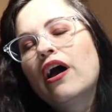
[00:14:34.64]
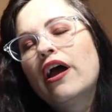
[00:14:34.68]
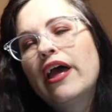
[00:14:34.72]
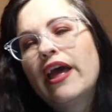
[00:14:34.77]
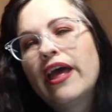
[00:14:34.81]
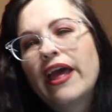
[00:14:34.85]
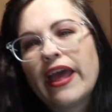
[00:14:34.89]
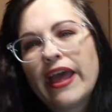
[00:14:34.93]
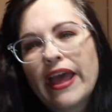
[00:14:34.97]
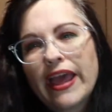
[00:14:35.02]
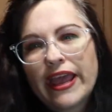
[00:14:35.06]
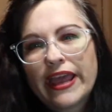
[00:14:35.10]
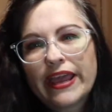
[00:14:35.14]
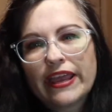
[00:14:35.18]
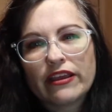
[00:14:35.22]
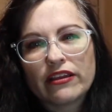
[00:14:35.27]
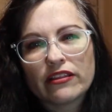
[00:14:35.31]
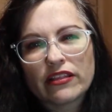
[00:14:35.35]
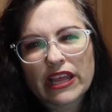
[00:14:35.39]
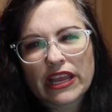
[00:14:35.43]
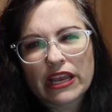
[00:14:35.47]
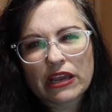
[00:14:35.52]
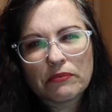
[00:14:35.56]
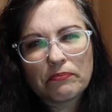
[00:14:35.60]
A,
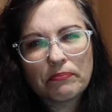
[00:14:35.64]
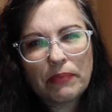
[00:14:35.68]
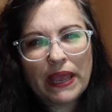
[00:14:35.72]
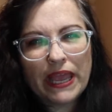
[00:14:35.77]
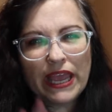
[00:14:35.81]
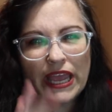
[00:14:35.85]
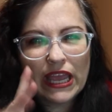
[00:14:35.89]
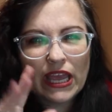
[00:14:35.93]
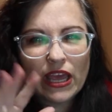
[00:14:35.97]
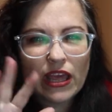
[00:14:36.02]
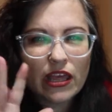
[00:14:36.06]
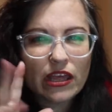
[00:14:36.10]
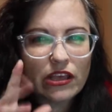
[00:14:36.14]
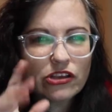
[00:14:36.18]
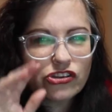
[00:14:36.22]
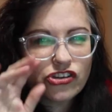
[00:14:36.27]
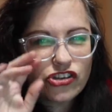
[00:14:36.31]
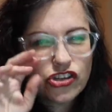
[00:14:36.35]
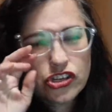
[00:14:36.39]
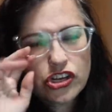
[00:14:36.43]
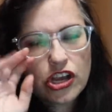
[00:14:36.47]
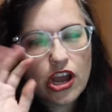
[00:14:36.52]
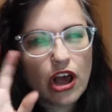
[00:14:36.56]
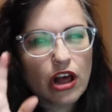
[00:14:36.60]
like a
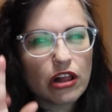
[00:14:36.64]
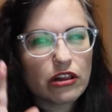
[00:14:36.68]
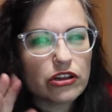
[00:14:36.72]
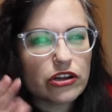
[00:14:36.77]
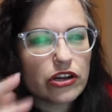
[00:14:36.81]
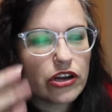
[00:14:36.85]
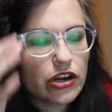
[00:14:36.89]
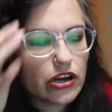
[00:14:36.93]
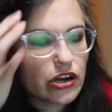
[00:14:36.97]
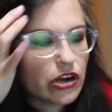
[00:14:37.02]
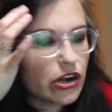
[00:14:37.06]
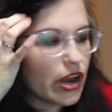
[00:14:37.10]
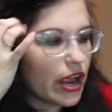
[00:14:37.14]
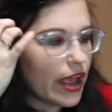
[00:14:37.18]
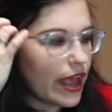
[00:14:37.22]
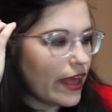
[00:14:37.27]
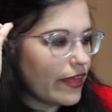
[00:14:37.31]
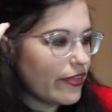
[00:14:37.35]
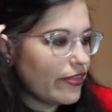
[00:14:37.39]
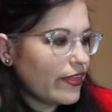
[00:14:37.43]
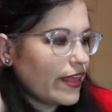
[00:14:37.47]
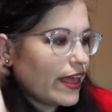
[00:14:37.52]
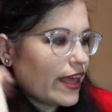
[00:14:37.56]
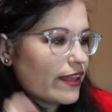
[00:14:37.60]
pinkish color,
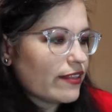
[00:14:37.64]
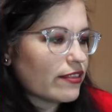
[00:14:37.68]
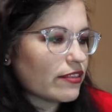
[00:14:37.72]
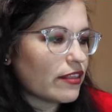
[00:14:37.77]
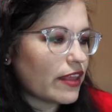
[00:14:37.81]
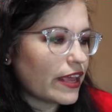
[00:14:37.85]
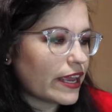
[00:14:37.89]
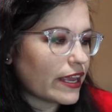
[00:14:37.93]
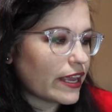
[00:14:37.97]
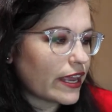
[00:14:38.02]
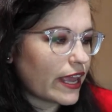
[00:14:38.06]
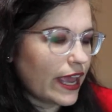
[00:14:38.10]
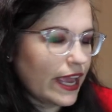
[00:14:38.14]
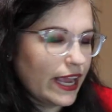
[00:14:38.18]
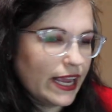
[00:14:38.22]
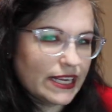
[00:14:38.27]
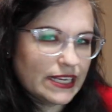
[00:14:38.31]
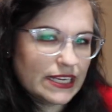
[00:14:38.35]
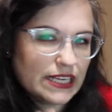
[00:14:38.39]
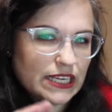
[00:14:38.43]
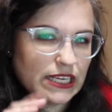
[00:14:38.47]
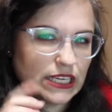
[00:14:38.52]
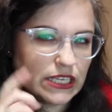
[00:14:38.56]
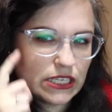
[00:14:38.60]
and then like
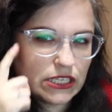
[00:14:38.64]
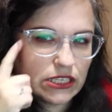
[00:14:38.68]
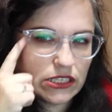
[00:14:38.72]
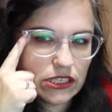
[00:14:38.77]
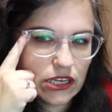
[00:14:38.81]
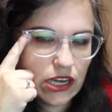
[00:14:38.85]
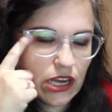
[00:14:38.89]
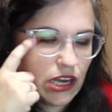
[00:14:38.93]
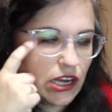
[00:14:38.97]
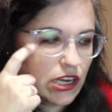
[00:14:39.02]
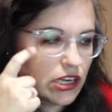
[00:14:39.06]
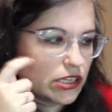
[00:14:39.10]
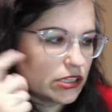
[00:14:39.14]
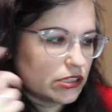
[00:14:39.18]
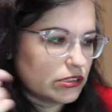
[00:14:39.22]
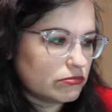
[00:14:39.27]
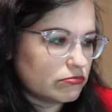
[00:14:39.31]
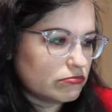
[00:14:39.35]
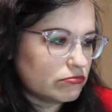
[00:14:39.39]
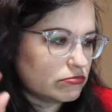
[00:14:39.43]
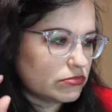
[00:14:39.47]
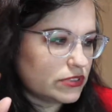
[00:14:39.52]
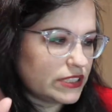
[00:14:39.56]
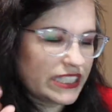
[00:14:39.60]
a
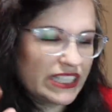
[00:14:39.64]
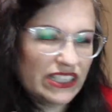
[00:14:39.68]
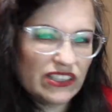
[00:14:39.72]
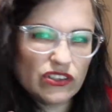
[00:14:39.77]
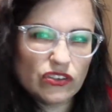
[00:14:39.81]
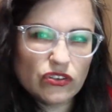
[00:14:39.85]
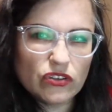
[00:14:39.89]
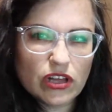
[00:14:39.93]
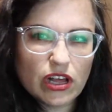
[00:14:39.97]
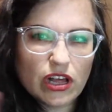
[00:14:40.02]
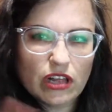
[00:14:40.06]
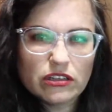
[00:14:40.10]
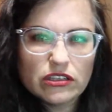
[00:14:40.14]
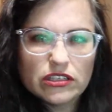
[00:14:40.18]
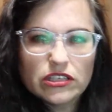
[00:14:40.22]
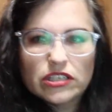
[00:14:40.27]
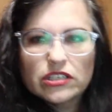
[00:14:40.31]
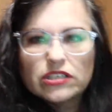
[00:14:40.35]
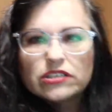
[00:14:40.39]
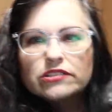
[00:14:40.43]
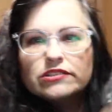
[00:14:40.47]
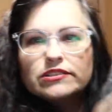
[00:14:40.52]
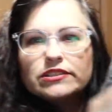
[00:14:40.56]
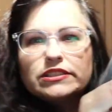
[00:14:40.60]
um, teal color,
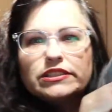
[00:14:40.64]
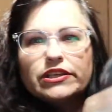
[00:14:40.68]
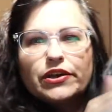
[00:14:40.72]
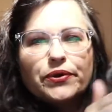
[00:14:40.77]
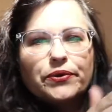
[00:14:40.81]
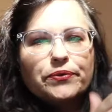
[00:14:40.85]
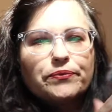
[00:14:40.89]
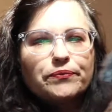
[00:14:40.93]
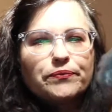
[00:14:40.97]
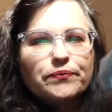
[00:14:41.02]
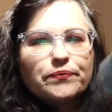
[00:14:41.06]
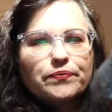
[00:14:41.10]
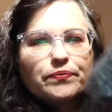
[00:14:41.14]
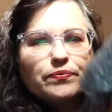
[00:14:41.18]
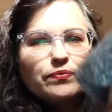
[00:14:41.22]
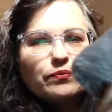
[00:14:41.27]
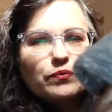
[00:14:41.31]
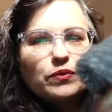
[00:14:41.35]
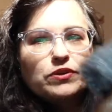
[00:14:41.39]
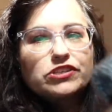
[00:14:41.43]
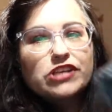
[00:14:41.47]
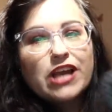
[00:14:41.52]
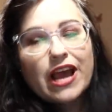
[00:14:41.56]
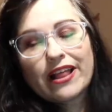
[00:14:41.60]
so.
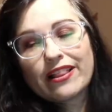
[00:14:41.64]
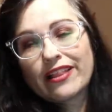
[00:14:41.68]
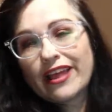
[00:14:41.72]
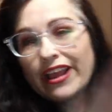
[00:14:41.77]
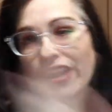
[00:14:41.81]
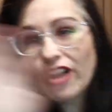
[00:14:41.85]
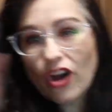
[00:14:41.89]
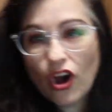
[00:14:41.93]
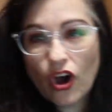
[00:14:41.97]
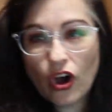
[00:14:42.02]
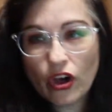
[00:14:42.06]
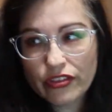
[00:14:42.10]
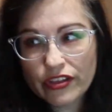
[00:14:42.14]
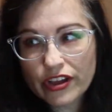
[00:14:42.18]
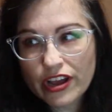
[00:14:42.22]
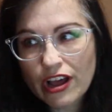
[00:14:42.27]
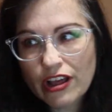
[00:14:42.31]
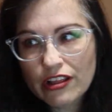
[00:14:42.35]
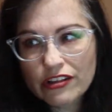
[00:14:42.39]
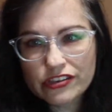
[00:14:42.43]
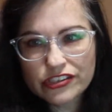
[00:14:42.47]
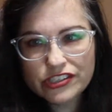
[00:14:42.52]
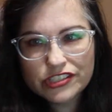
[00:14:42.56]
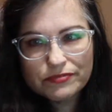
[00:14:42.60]
Which I like all the
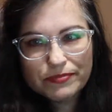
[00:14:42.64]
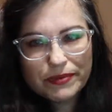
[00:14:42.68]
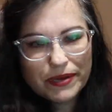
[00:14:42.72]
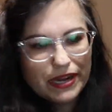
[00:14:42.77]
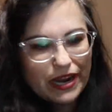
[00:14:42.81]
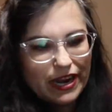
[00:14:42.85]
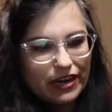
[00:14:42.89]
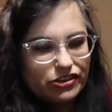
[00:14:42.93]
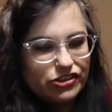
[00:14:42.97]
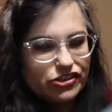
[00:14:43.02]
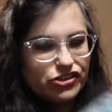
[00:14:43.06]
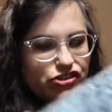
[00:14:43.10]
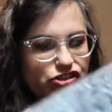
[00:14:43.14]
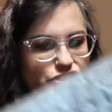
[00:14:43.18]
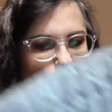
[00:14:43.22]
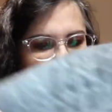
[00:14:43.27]
colors, but I just